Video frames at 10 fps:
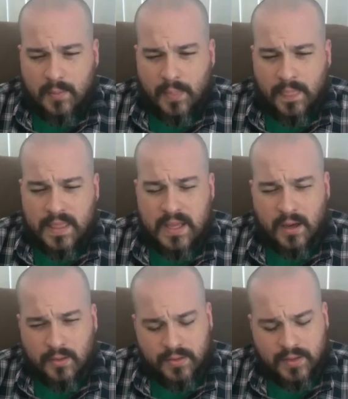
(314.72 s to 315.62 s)
The
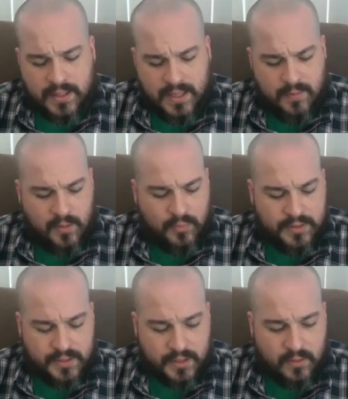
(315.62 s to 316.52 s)
other thing that came up
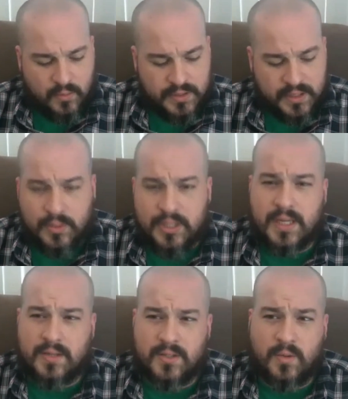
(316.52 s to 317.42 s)
recently was I reached
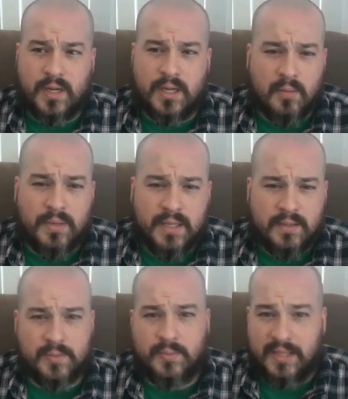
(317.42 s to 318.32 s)
out to a
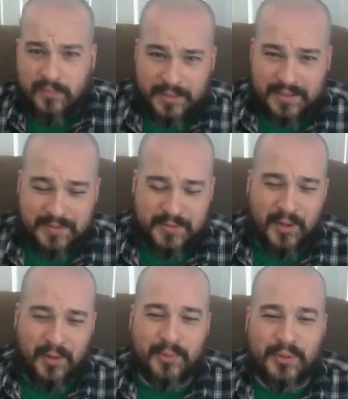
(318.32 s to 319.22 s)
company, so I'm gonna give them a
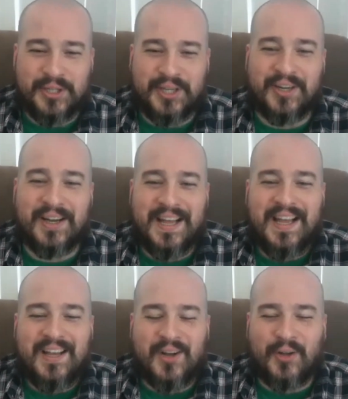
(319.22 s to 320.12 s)
small push here,
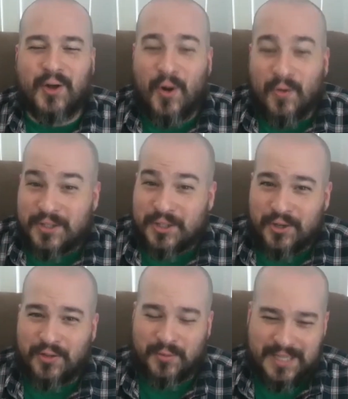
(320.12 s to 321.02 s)
called
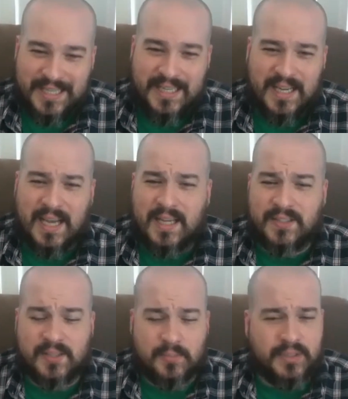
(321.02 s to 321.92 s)
Overture 3D. I
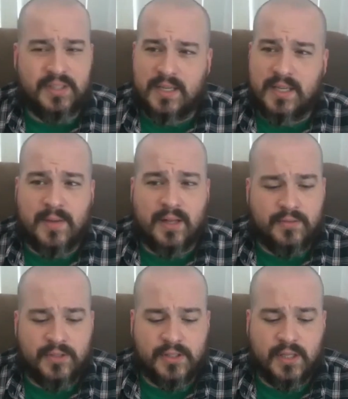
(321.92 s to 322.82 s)
simply sent an email
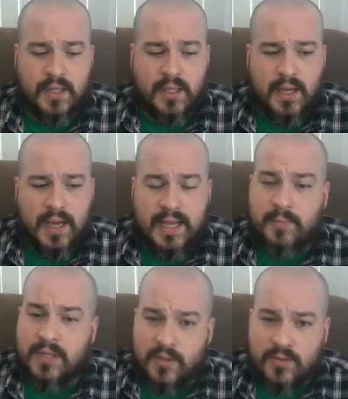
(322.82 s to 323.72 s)
of just, I had
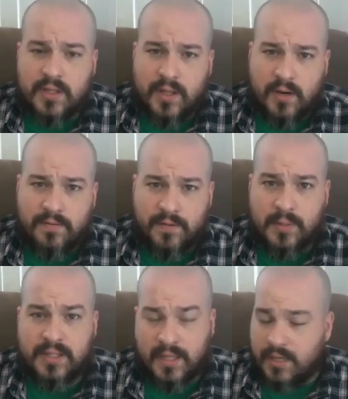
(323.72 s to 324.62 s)
been using their
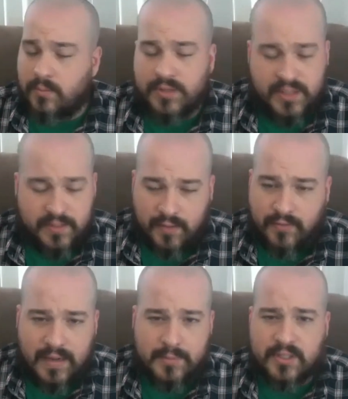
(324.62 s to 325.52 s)
filament that I had received off
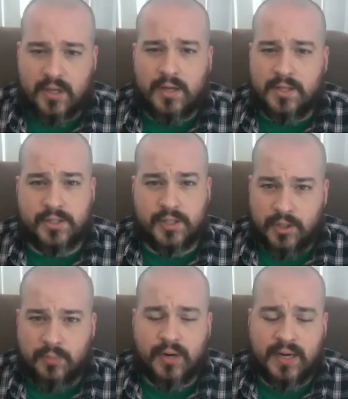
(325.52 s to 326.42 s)
of Amazon. It's just a
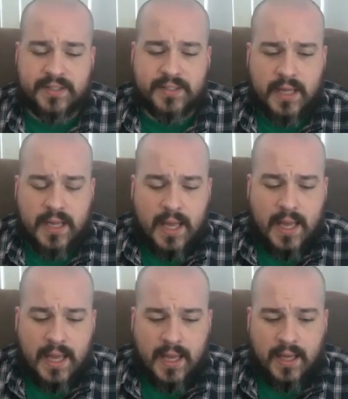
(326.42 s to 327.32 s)
good price.
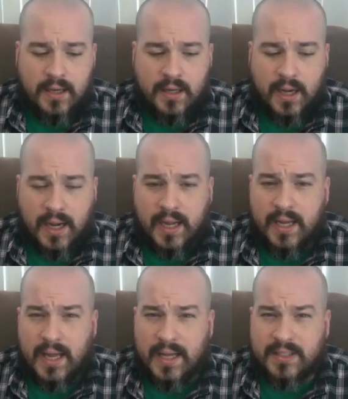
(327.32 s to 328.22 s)
And I
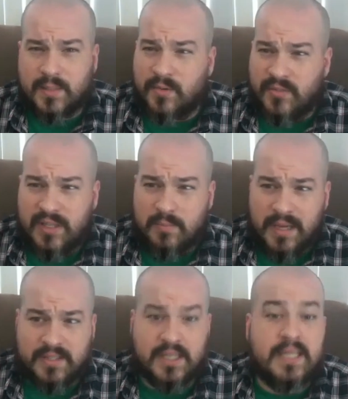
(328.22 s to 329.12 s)
had had some of the
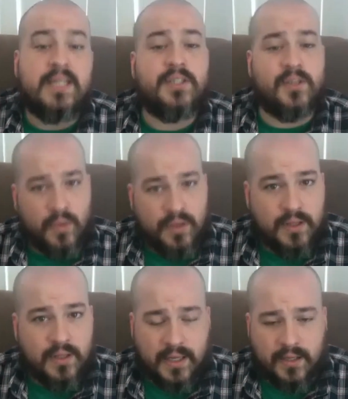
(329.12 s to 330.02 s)
best adhesion with
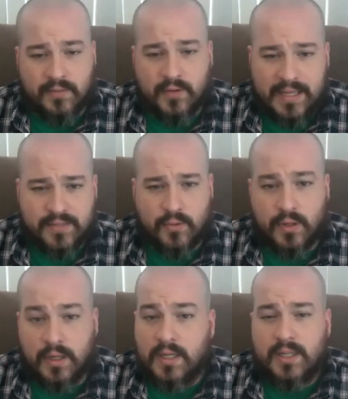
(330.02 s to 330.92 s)
it that I could have asked
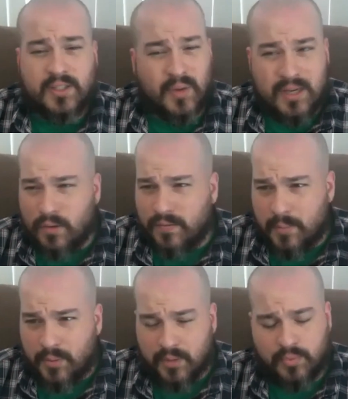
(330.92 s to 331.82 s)
for. So I knew if
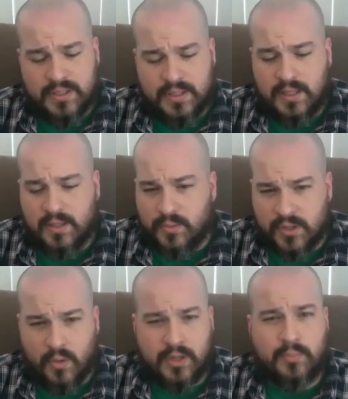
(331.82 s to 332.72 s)
I put a print in, it was
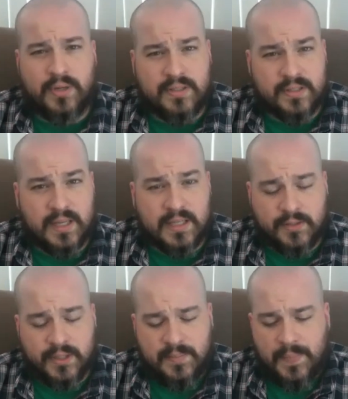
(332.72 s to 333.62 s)
going to print
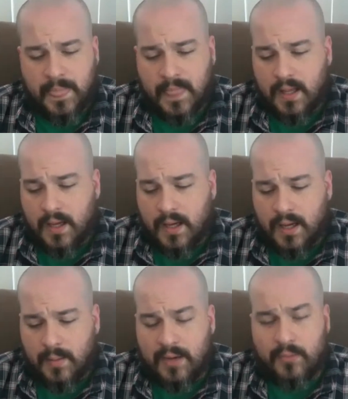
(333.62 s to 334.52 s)
successfully.
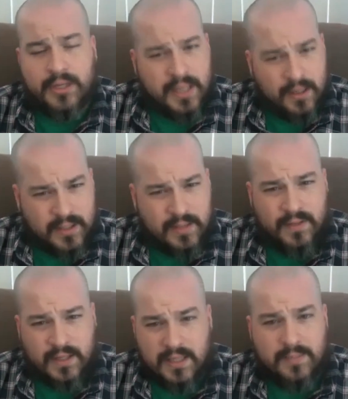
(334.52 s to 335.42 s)
I reached out to them
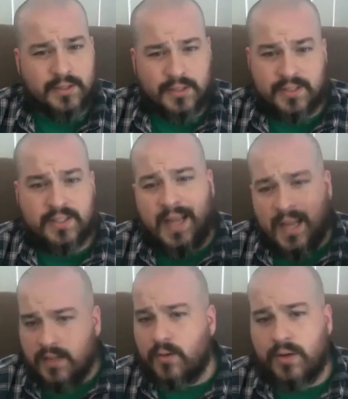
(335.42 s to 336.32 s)
via email just to say,
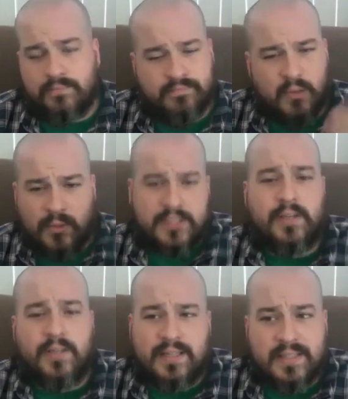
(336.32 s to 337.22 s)
hey, you know what? I want to
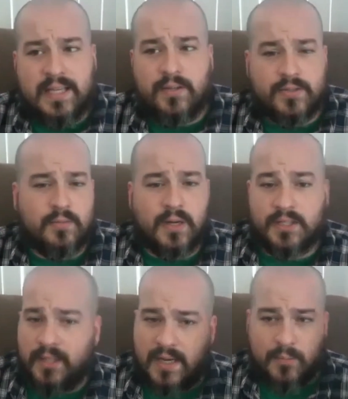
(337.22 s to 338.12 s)
tell you guys, thank you so
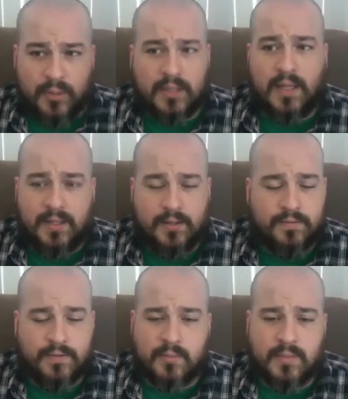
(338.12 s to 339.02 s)
much. Like, I'm really glad that your
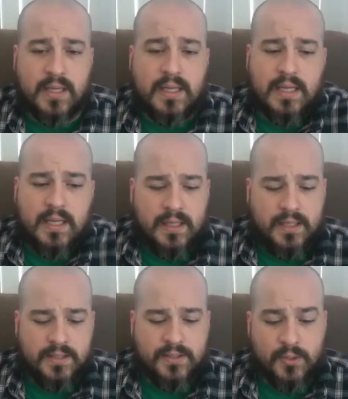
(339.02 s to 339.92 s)
filament
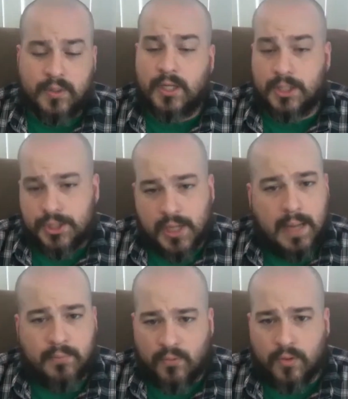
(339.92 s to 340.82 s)
is doing a good
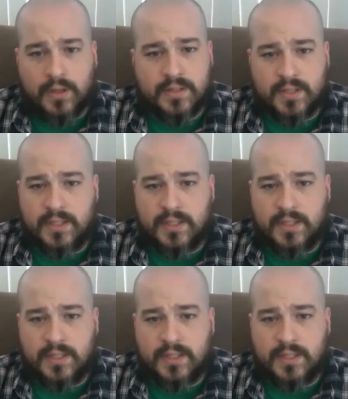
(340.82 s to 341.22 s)
job for us.